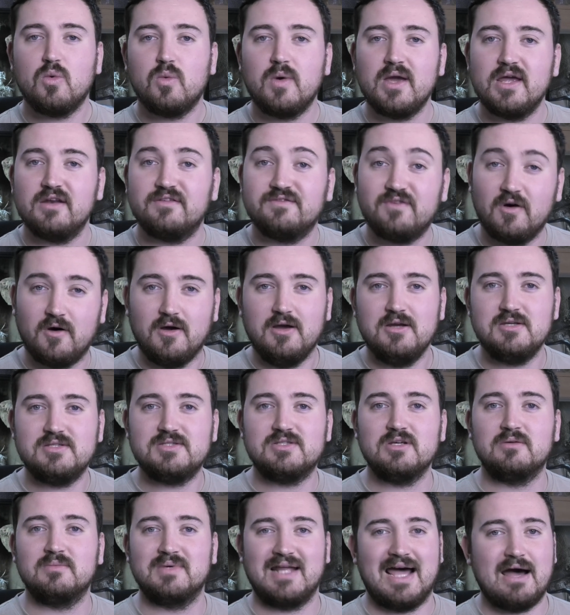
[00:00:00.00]
we advise
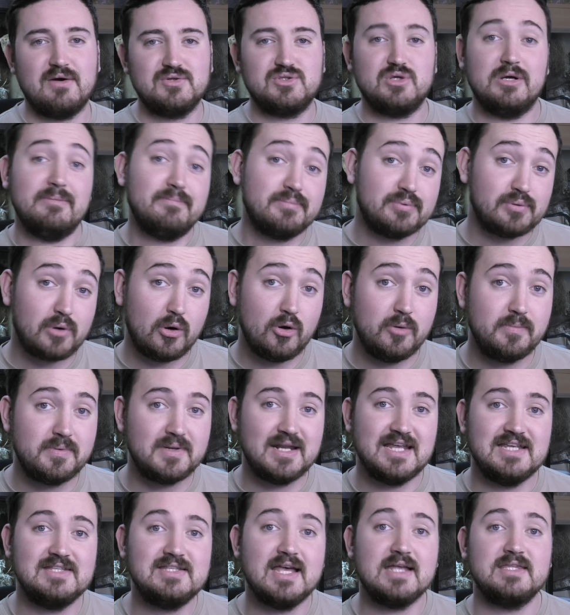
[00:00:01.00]
them on how to
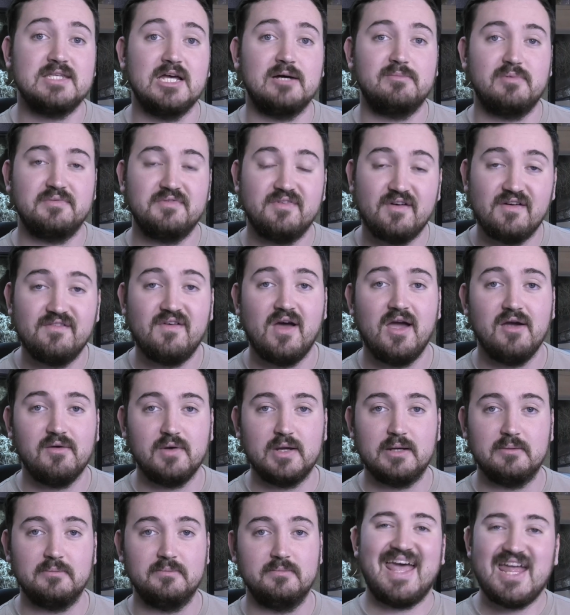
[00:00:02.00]
appropriately set up a
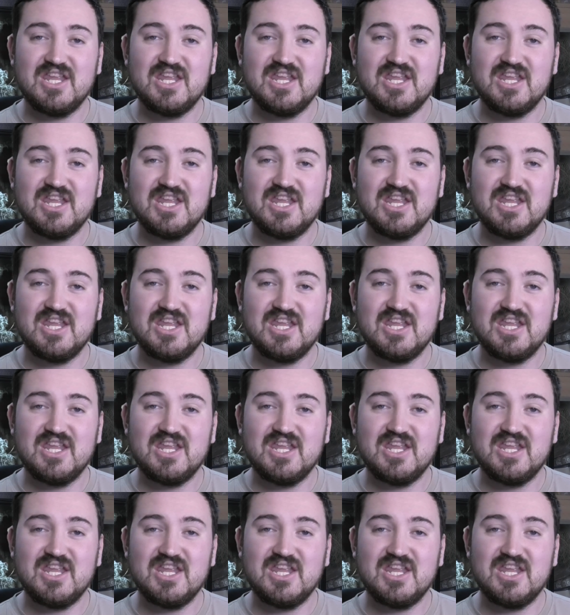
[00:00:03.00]
vivarium.